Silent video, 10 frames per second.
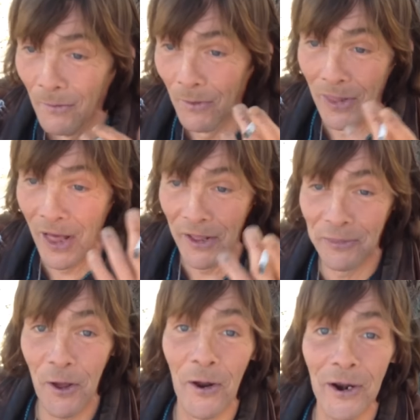Well, I
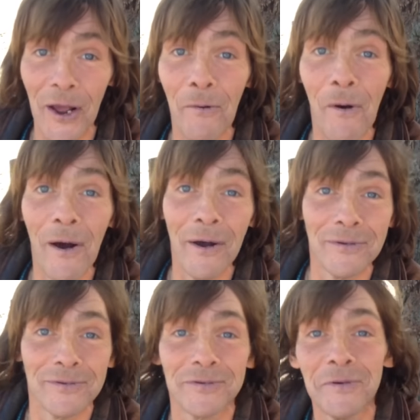thought I
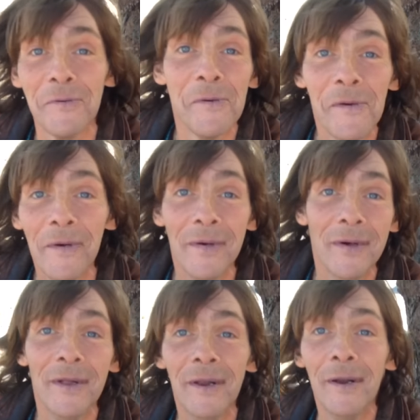was.
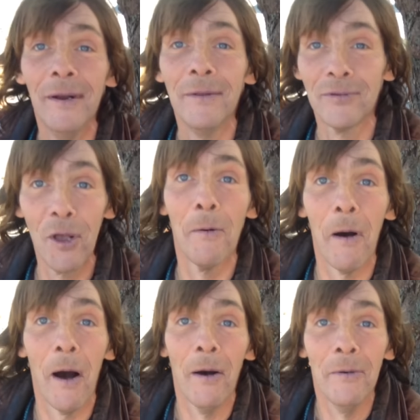What?
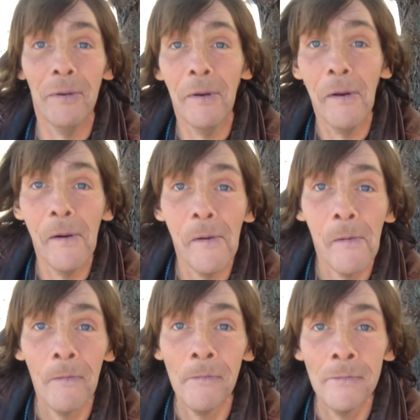Sober.
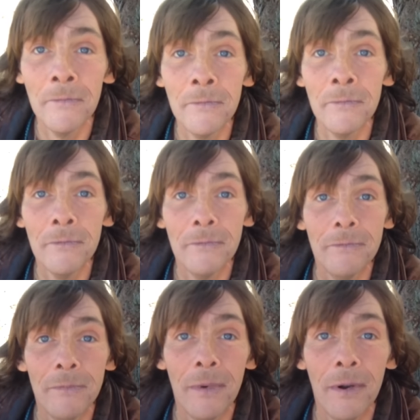No,
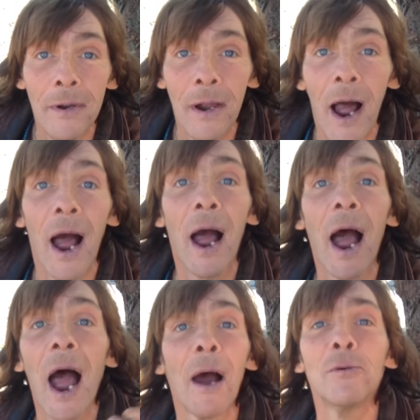you did not.
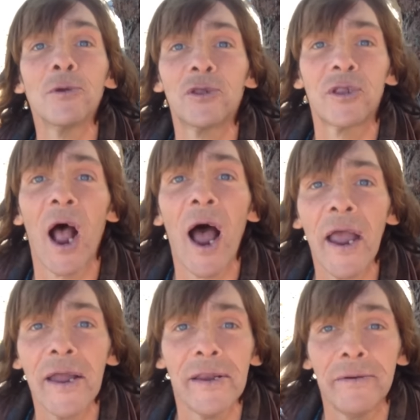I was tired.